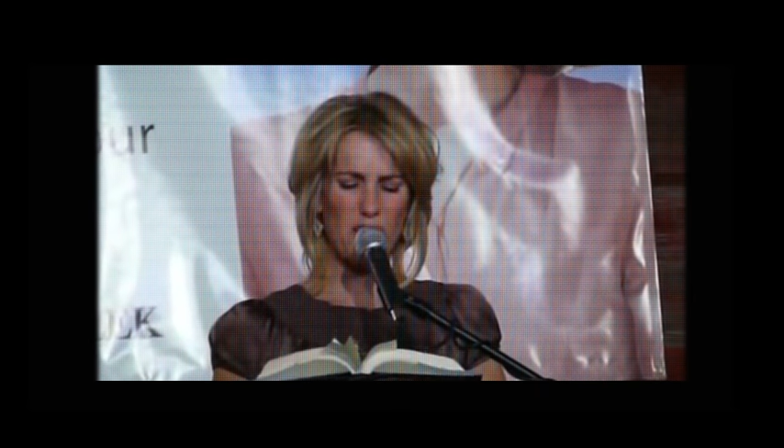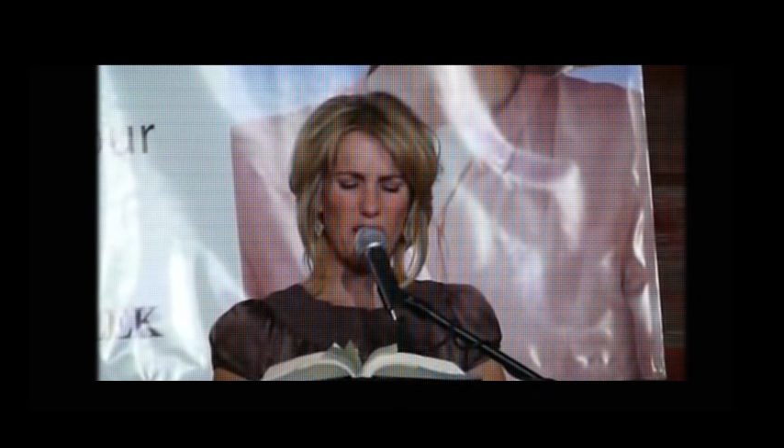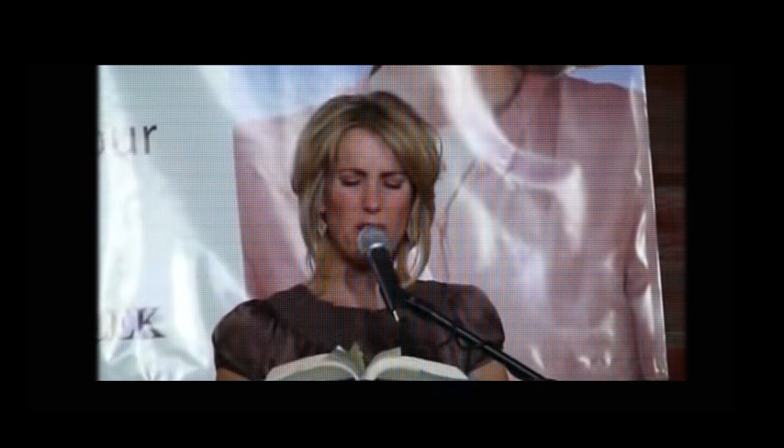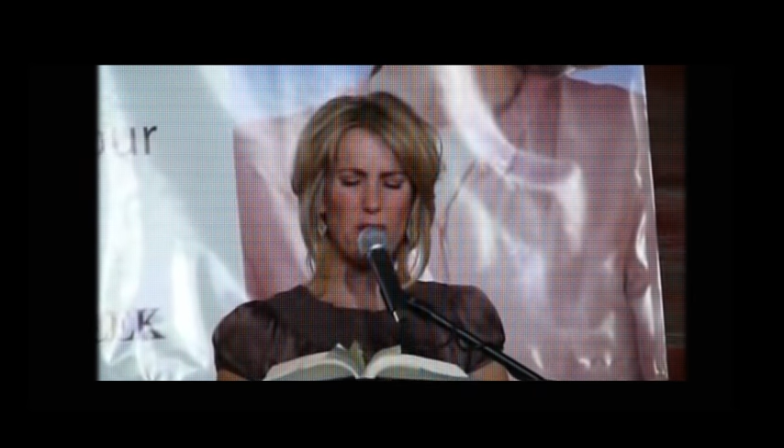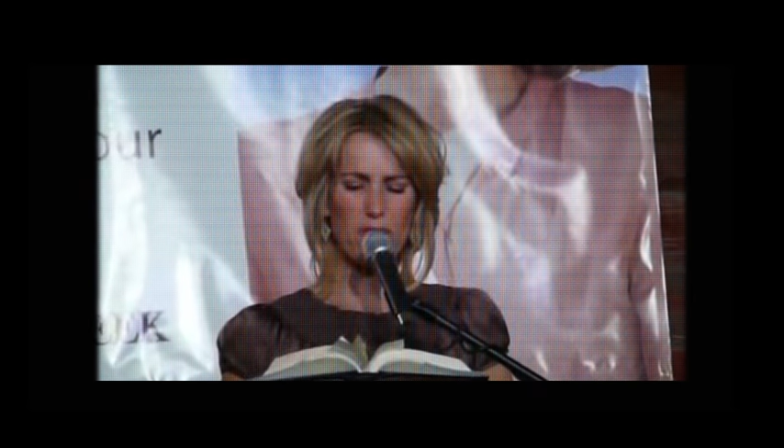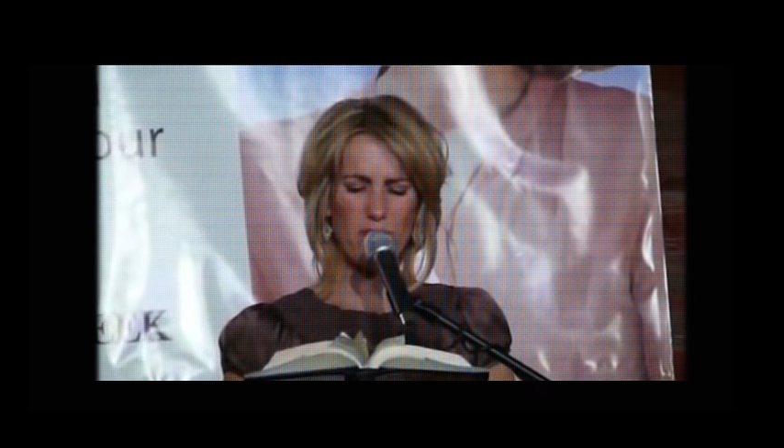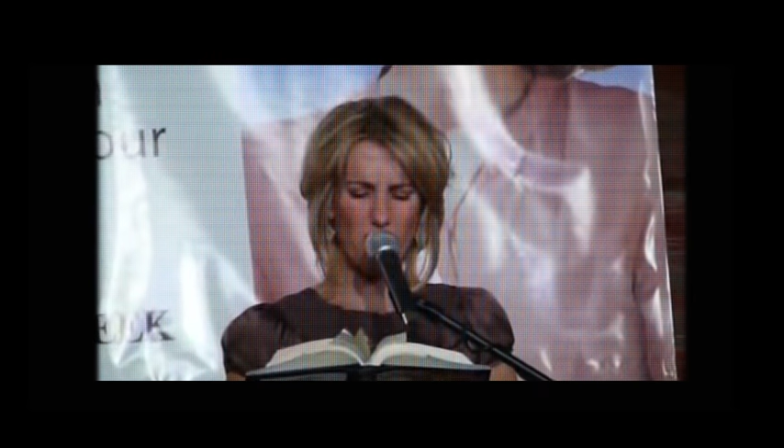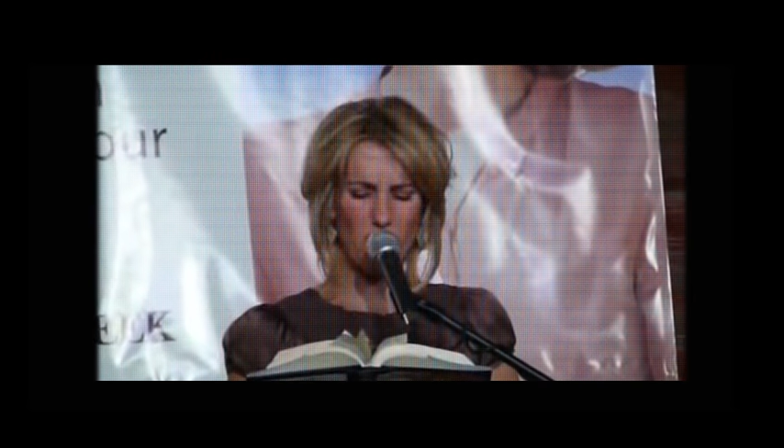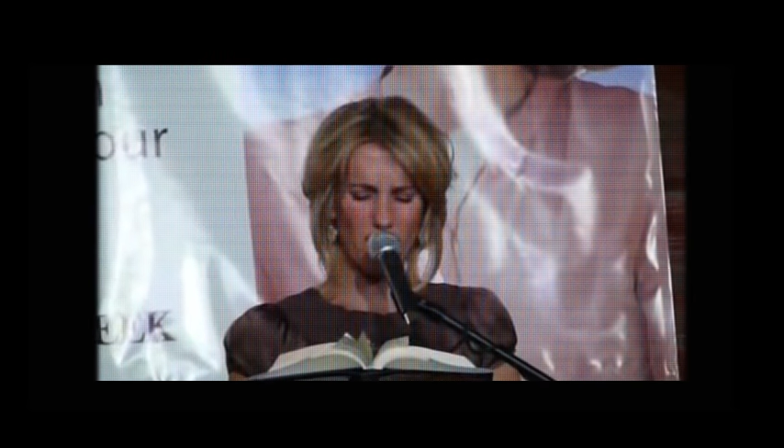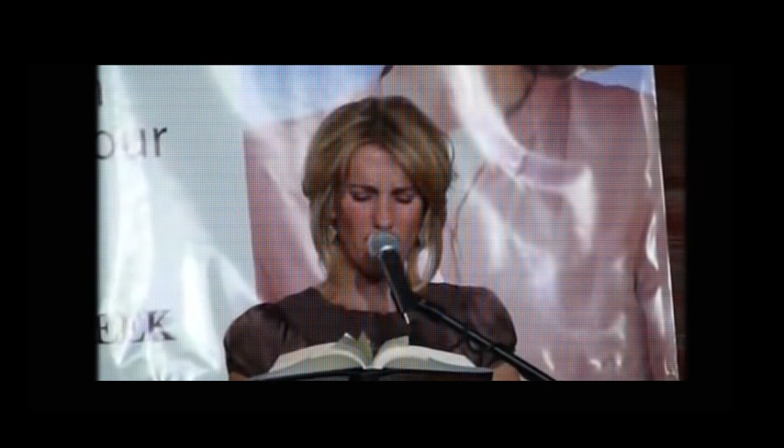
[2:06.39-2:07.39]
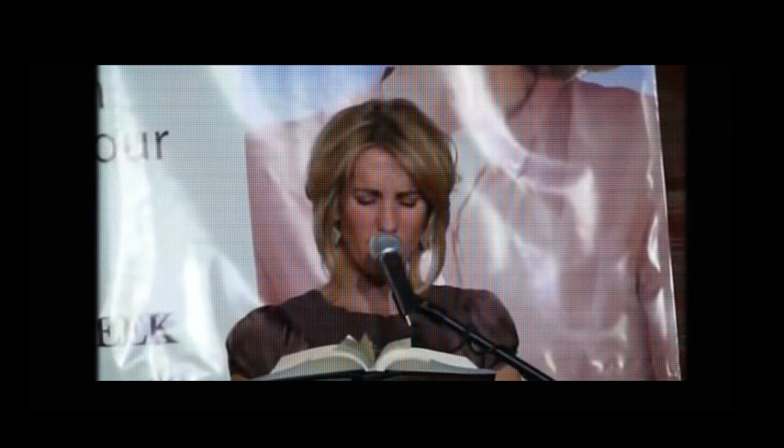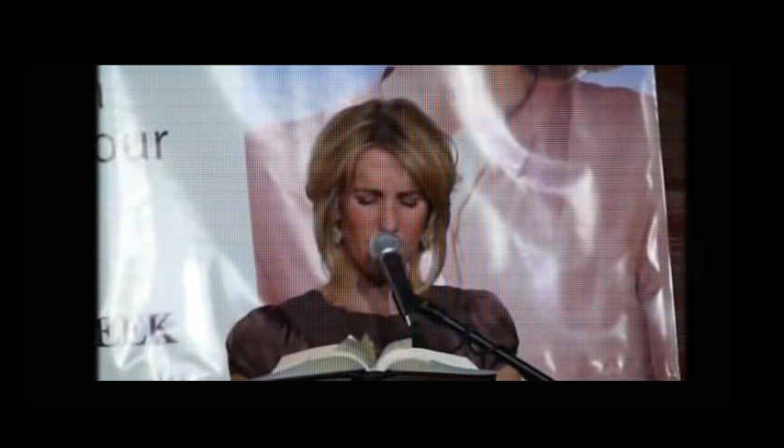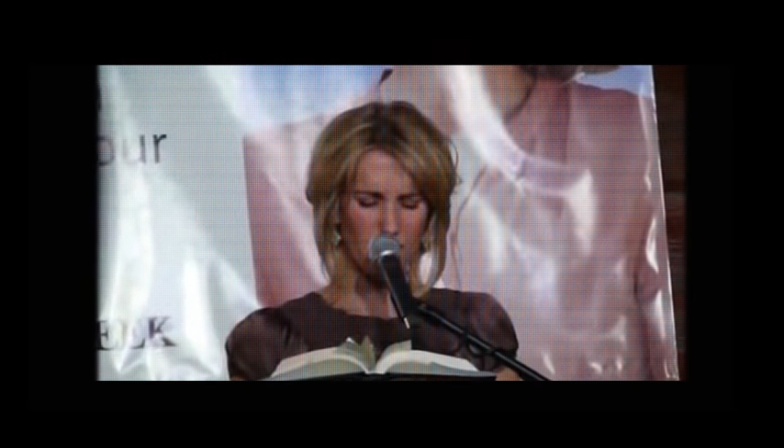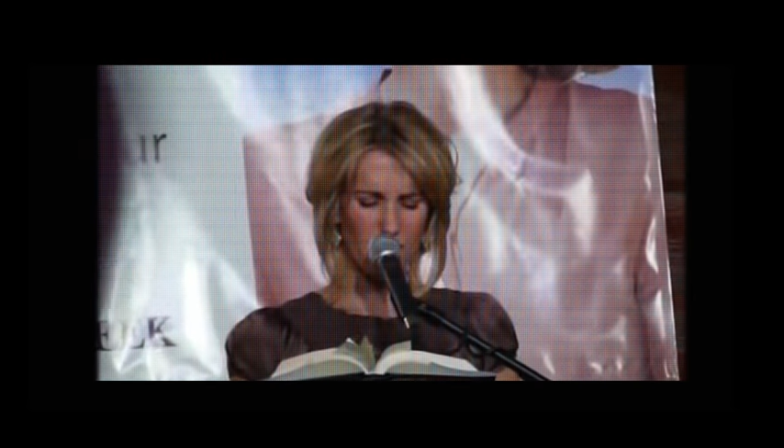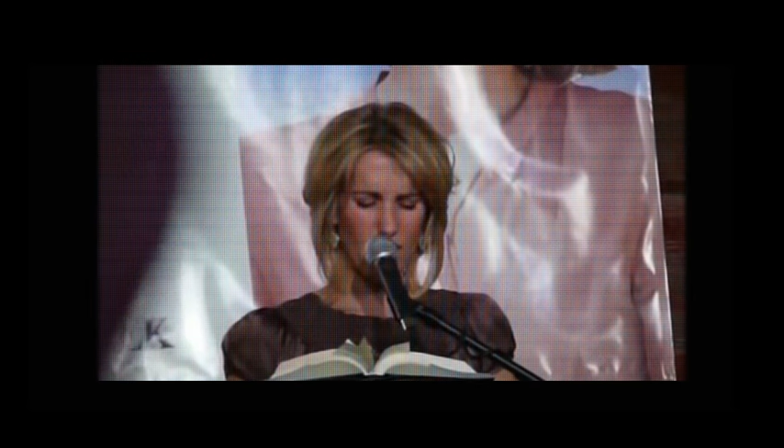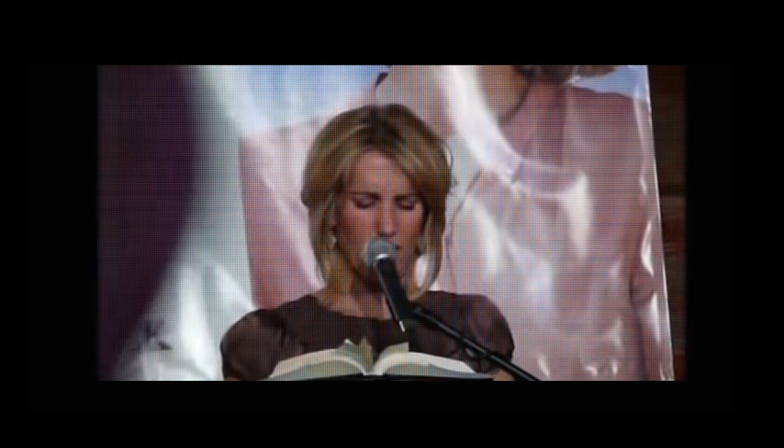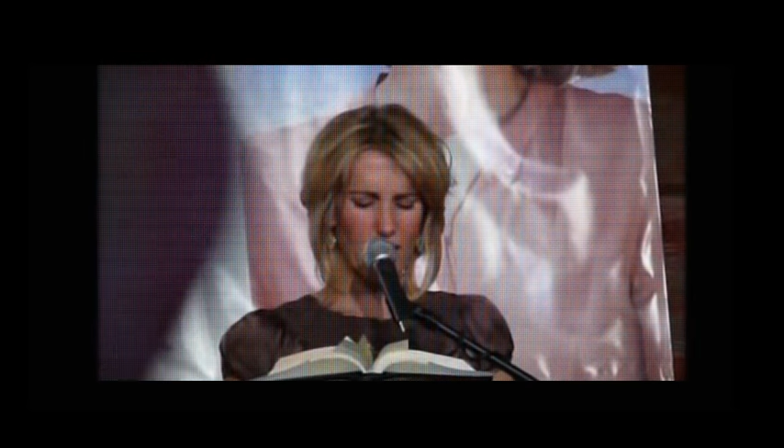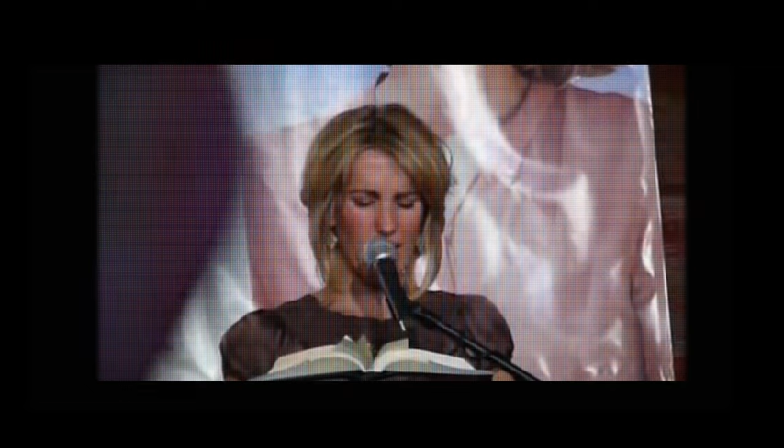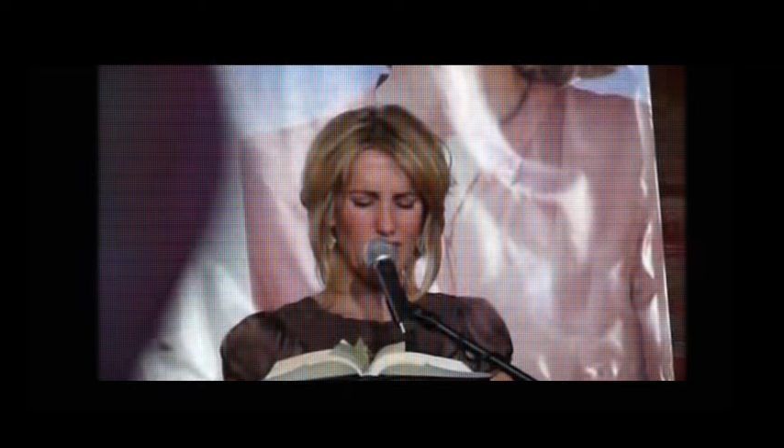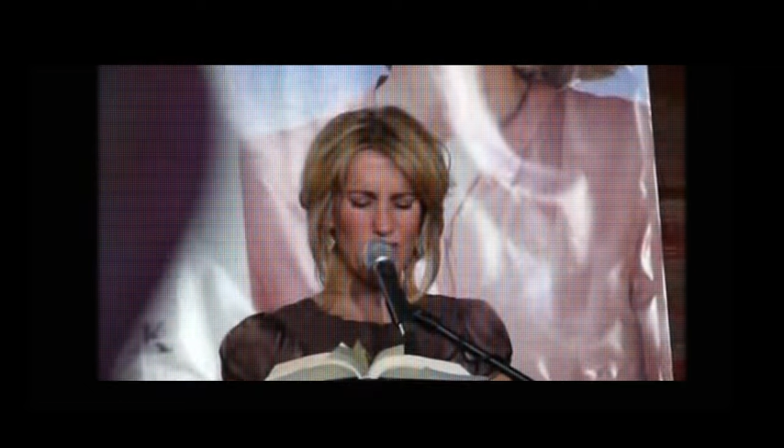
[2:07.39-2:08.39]
gender variant,
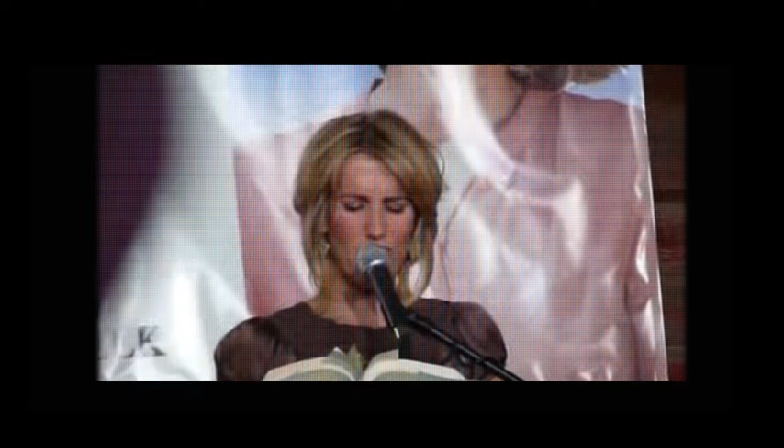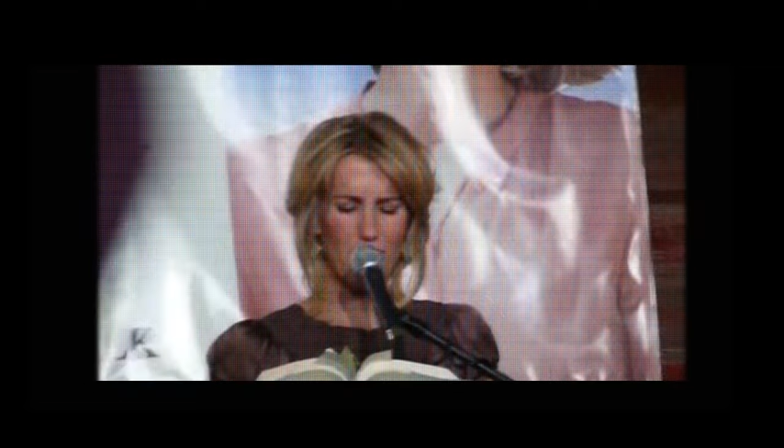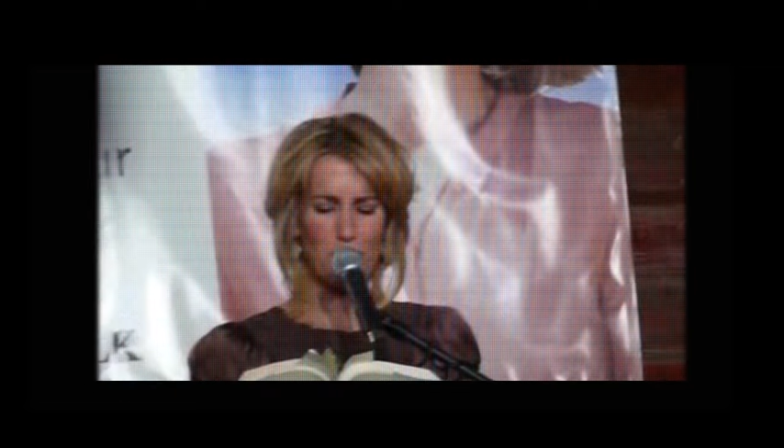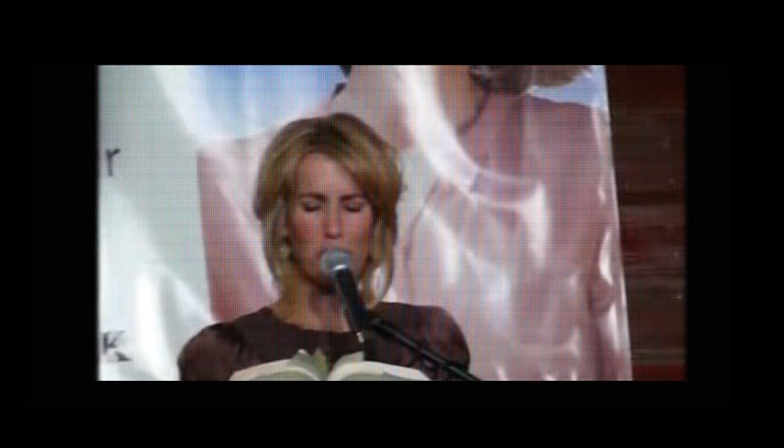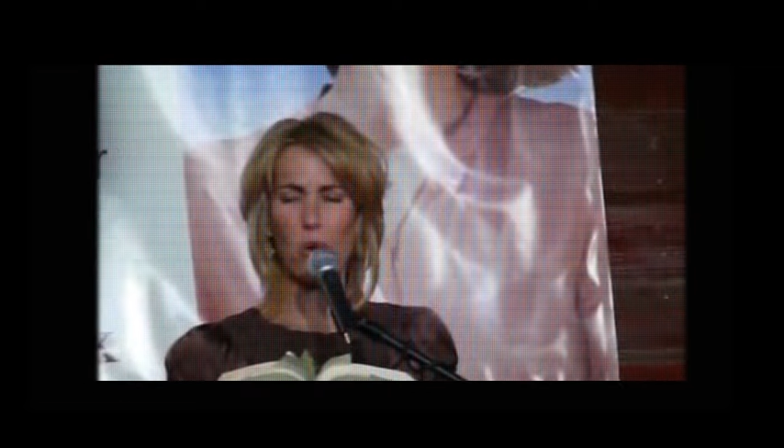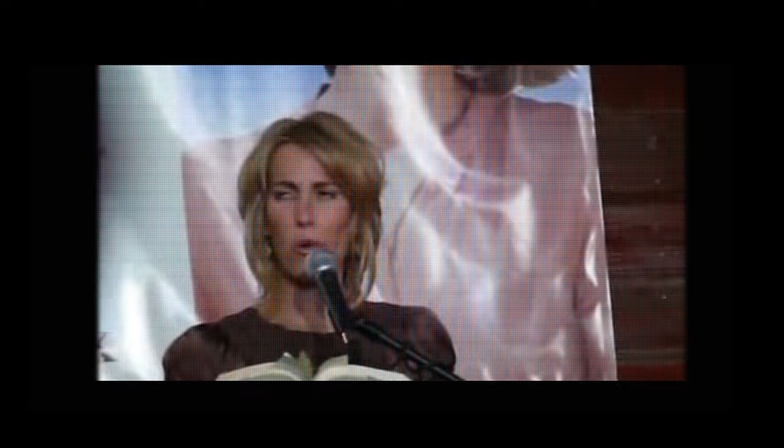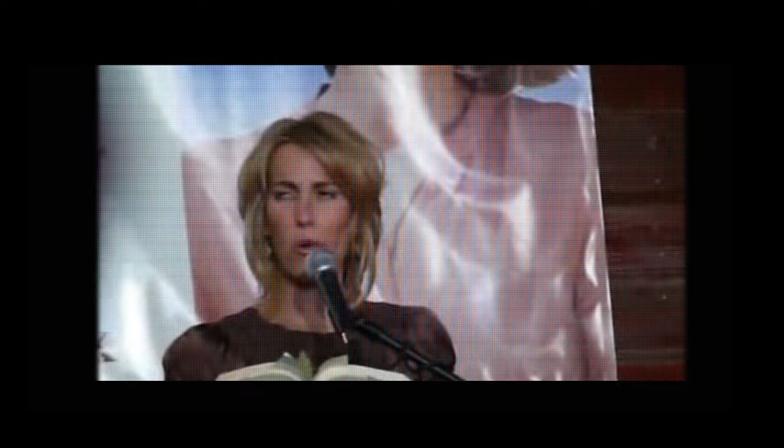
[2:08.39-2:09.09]
and gender